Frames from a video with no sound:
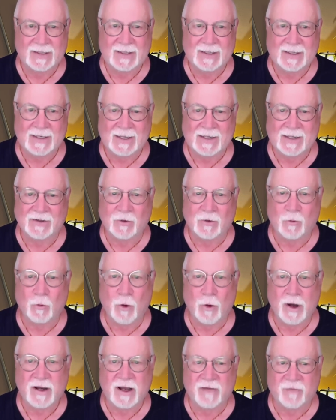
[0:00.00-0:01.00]
And so
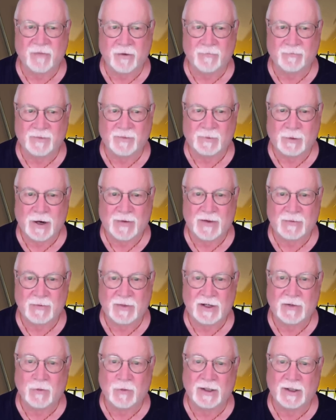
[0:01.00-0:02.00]
one of them, probably the
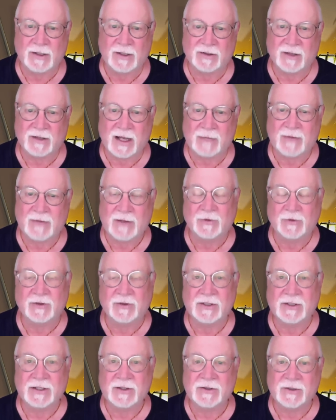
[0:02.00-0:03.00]
big one that gets a lot of people's
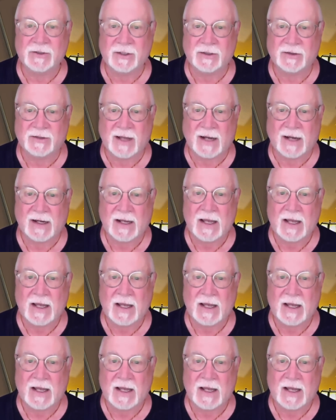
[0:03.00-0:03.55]
attention, is that